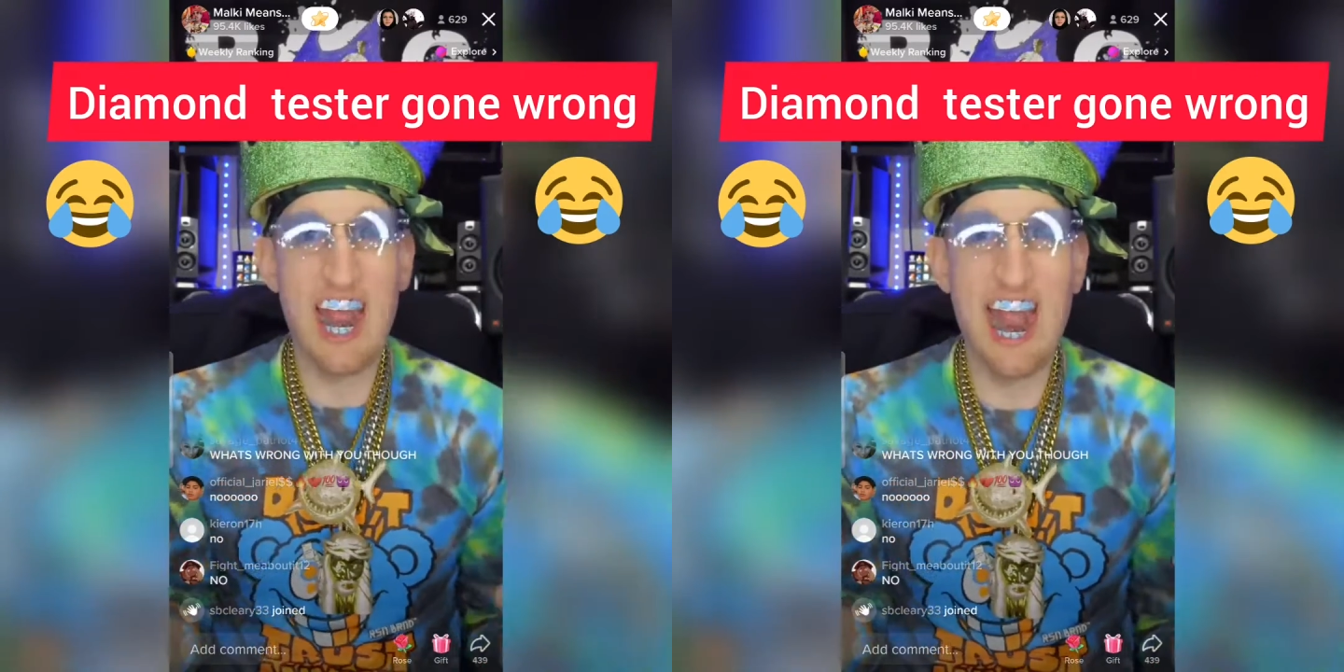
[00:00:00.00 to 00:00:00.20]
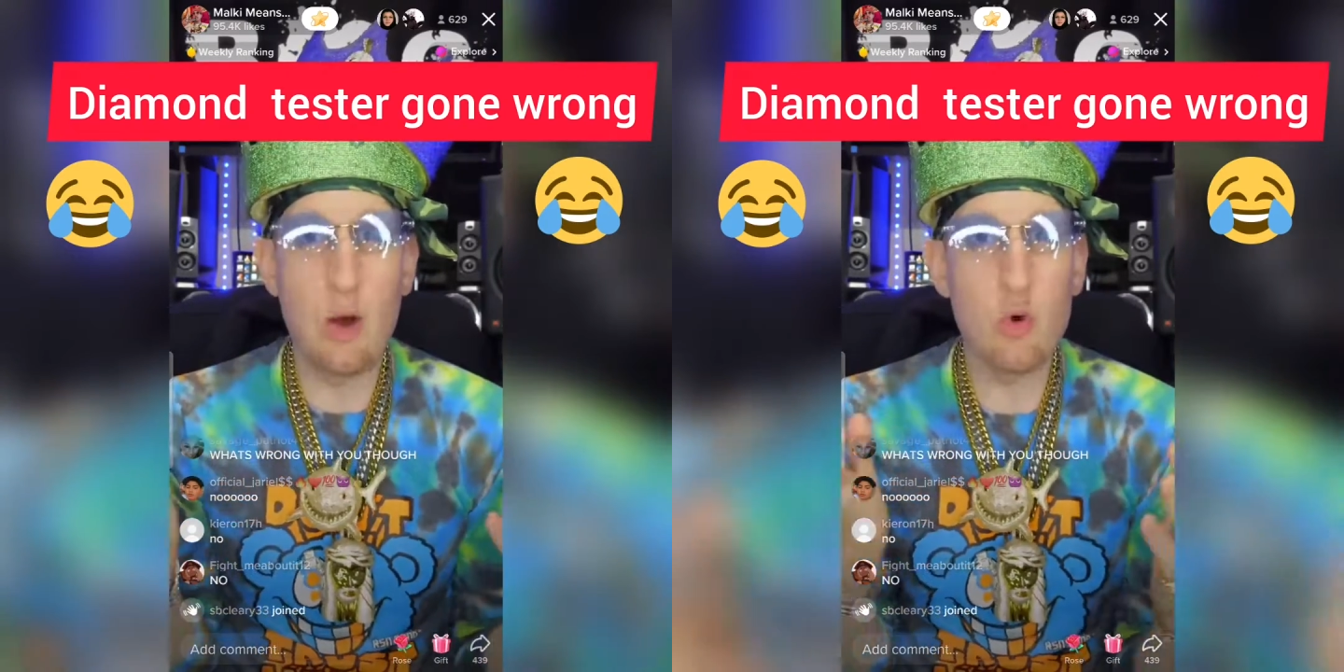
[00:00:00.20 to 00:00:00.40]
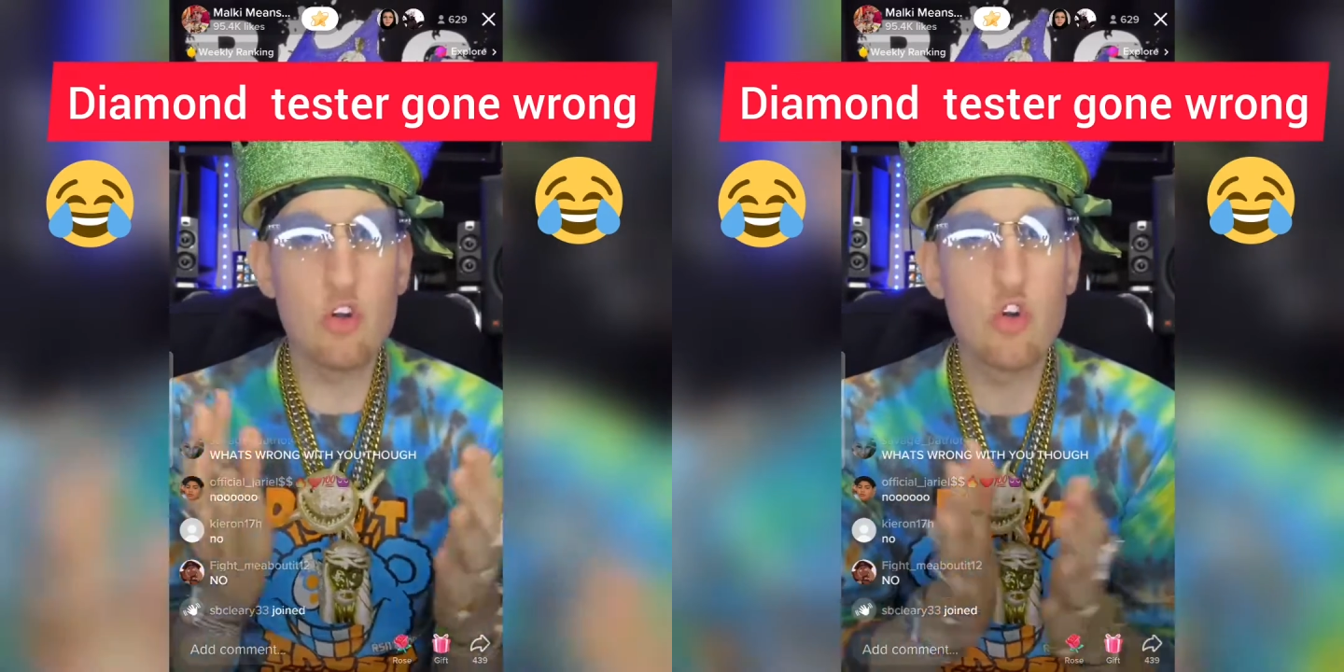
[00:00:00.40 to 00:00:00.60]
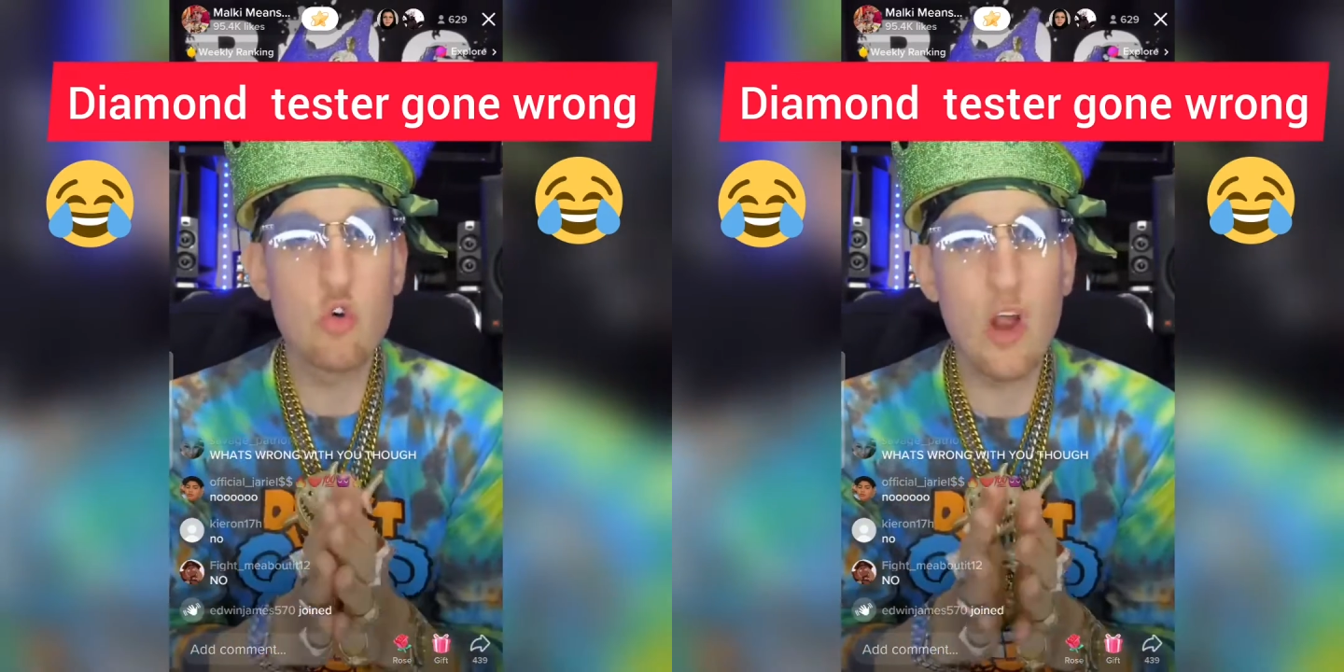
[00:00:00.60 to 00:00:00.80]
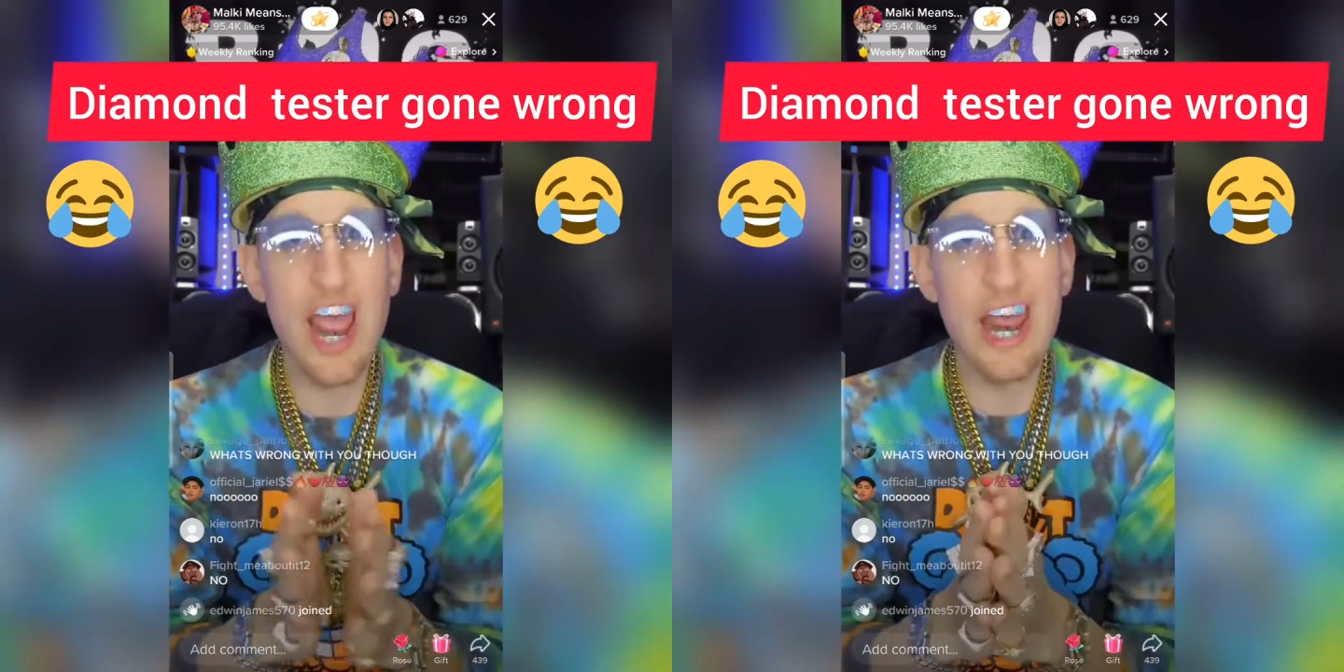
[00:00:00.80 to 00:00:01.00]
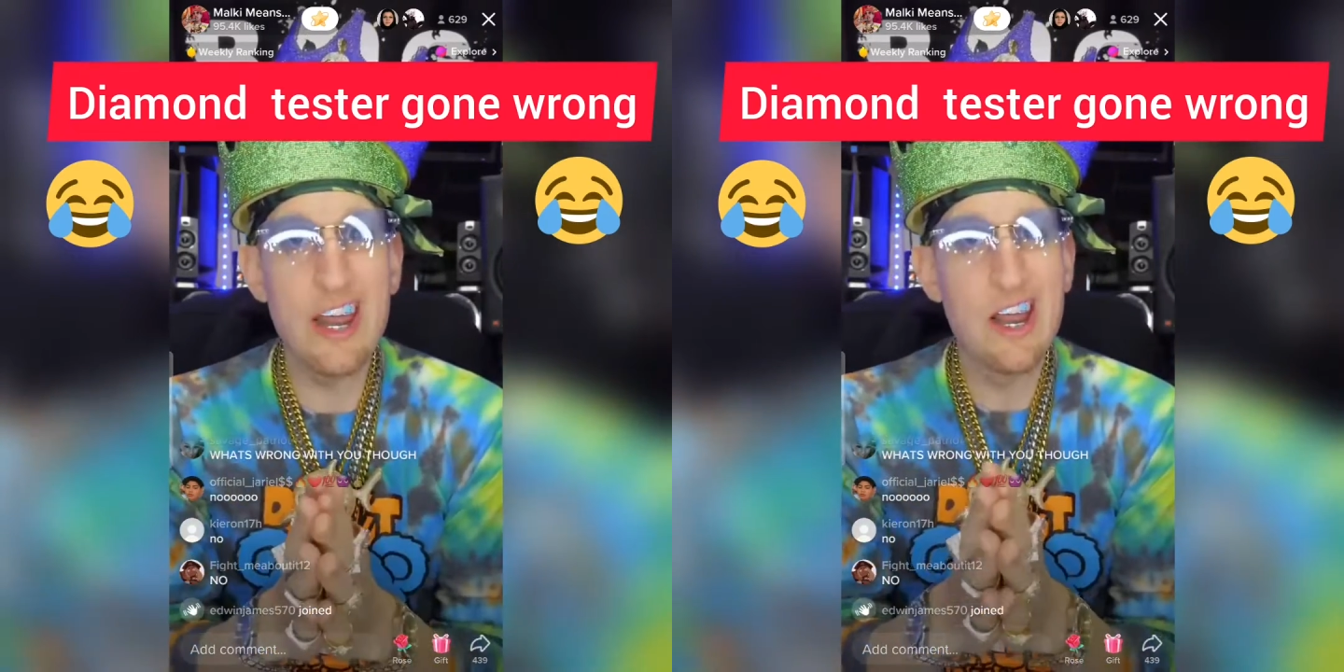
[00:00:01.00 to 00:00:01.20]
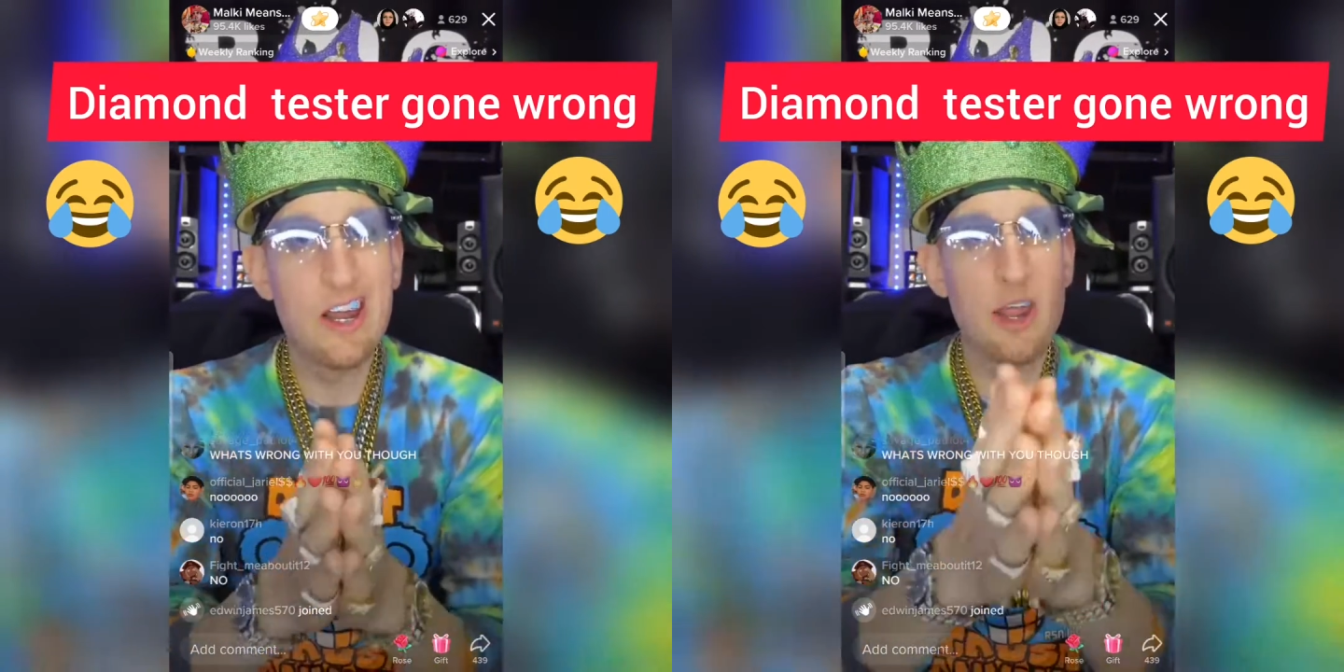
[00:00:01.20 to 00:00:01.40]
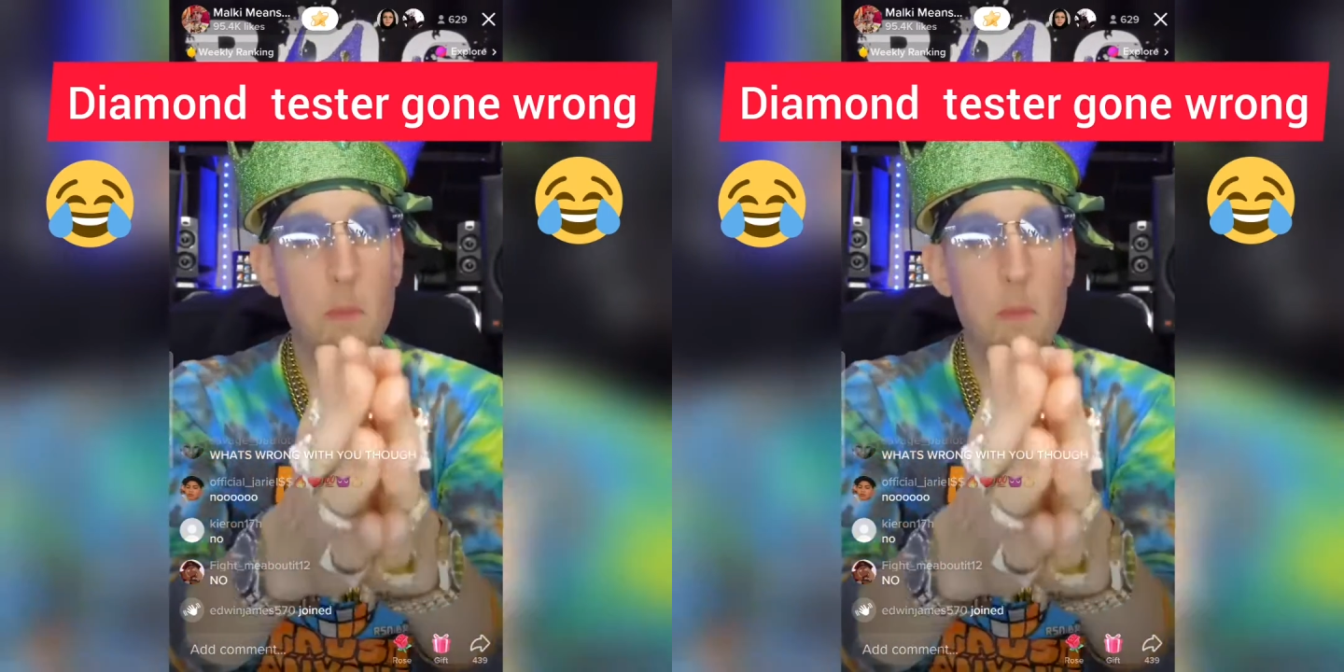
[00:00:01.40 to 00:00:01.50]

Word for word: And I will duet